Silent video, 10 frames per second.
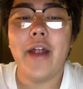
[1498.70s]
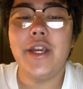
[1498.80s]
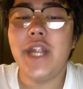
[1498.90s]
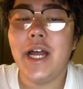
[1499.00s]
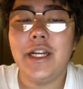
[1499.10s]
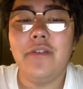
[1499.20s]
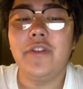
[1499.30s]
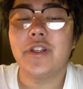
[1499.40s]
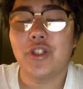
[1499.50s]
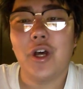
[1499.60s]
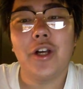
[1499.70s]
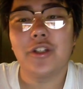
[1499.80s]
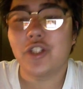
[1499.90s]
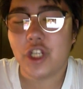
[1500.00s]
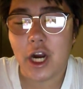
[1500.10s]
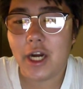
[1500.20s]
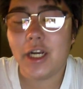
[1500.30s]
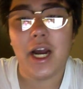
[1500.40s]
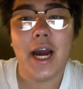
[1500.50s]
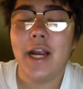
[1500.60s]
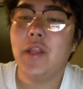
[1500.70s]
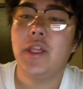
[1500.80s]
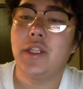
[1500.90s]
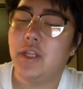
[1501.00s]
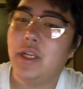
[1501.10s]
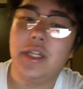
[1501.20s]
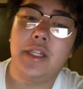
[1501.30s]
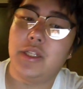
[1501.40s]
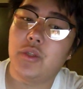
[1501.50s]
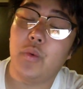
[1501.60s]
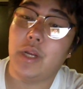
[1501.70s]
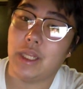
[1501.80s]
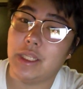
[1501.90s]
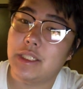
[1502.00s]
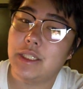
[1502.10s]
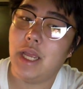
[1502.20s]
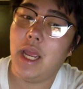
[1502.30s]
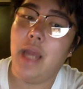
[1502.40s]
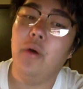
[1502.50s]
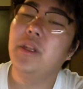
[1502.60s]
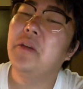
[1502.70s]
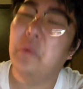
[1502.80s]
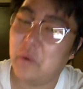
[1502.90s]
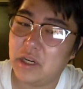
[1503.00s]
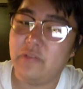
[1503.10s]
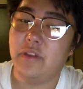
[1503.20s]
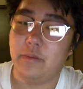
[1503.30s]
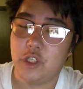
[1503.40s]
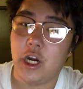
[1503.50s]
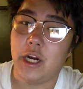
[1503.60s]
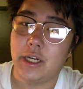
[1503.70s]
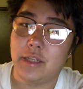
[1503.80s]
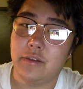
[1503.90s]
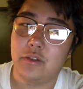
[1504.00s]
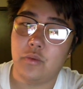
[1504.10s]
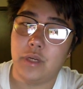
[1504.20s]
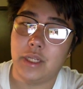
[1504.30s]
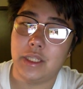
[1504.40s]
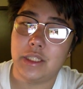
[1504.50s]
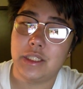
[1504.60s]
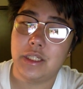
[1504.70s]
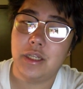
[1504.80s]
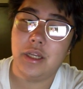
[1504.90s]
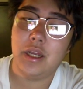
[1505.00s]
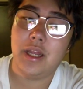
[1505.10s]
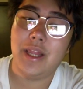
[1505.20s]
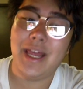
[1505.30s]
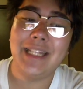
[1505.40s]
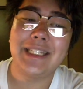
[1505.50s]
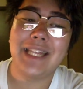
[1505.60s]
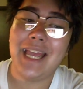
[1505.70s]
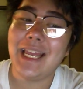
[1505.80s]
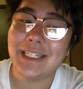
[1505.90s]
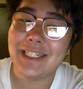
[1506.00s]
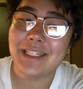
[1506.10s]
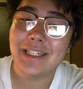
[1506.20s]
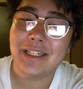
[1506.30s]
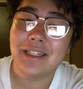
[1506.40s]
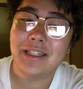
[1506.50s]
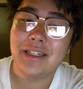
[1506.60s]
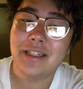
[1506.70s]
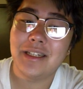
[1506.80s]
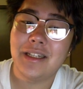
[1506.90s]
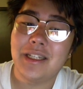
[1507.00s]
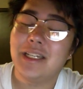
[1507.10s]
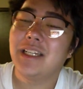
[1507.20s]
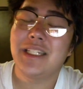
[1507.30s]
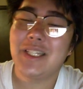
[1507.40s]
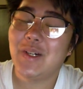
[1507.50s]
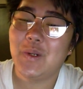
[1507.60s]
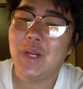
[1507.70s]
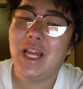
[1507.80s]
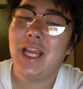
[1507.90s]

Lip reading: none of the songs charted higher than in the 20s. And only one of charted in the 20s. That's it. So,